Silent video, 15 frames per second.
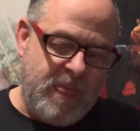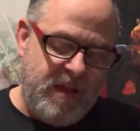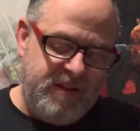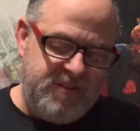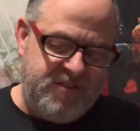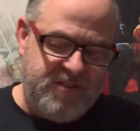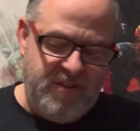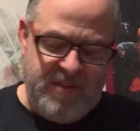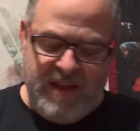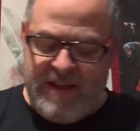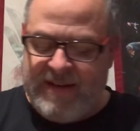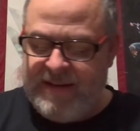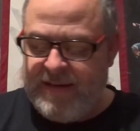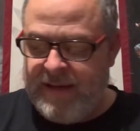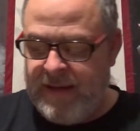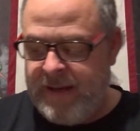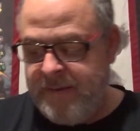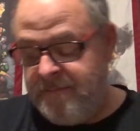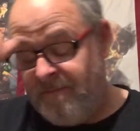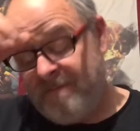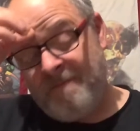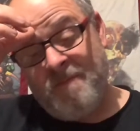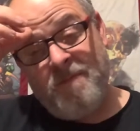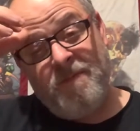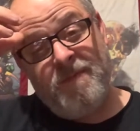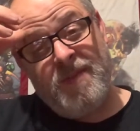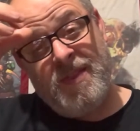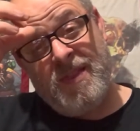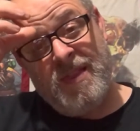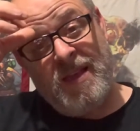So then,
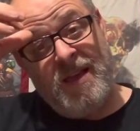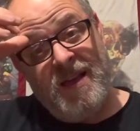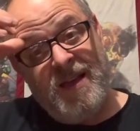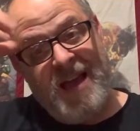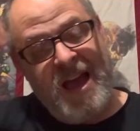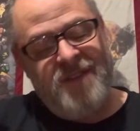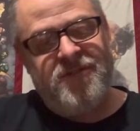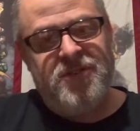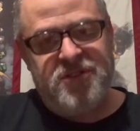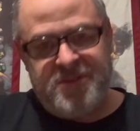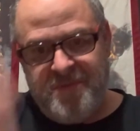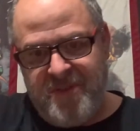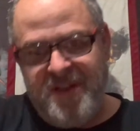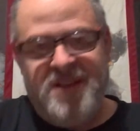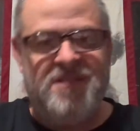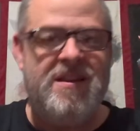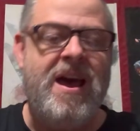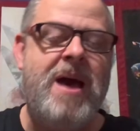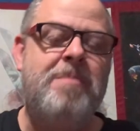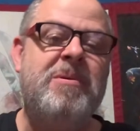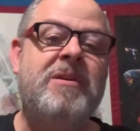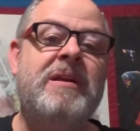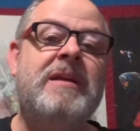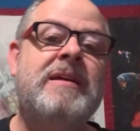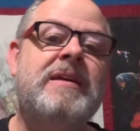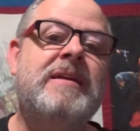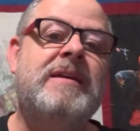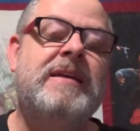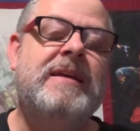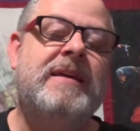after some things happen,
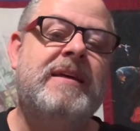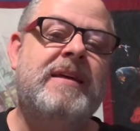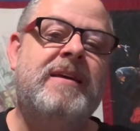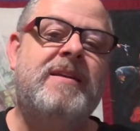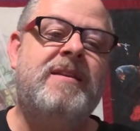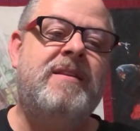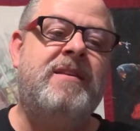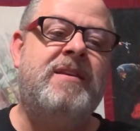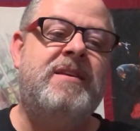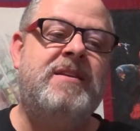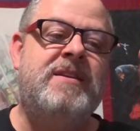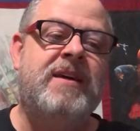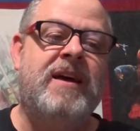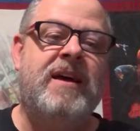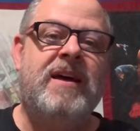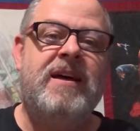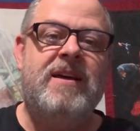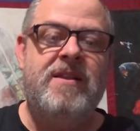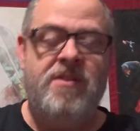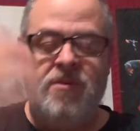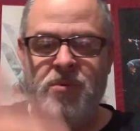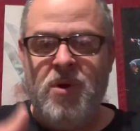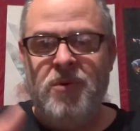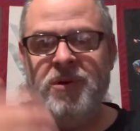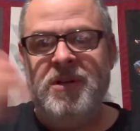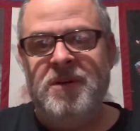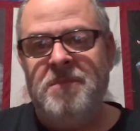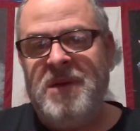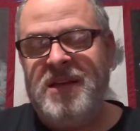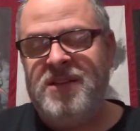the
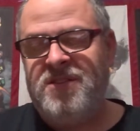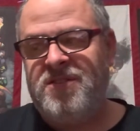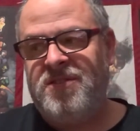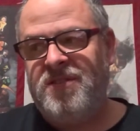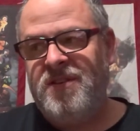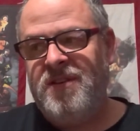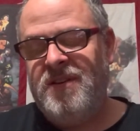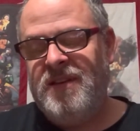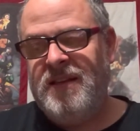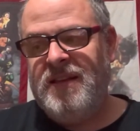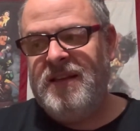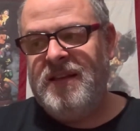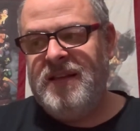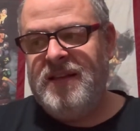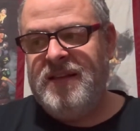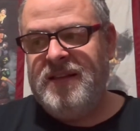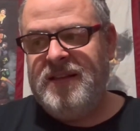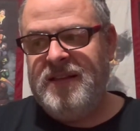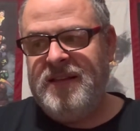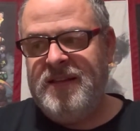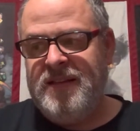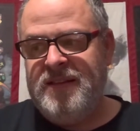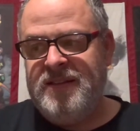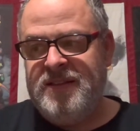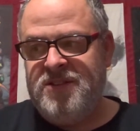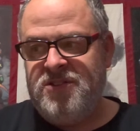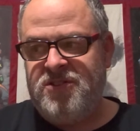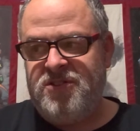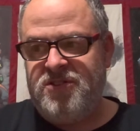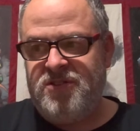Ronin meets
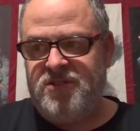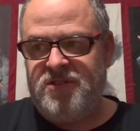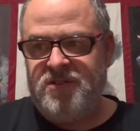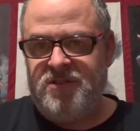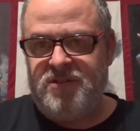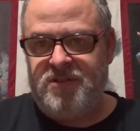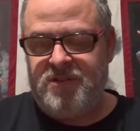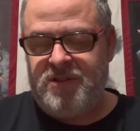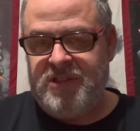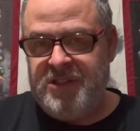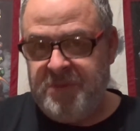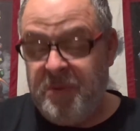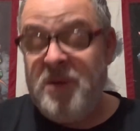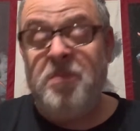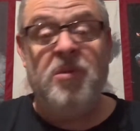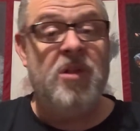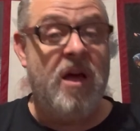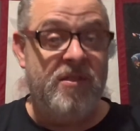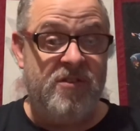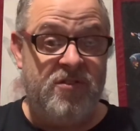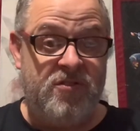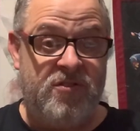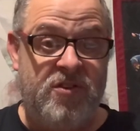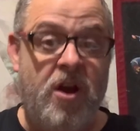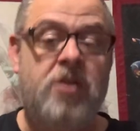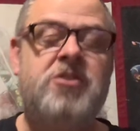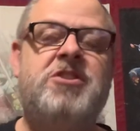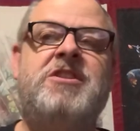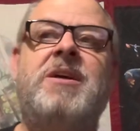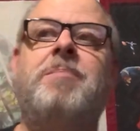these people on the
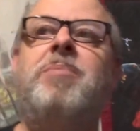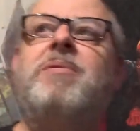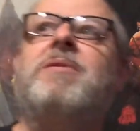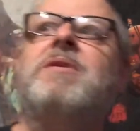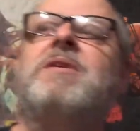starship,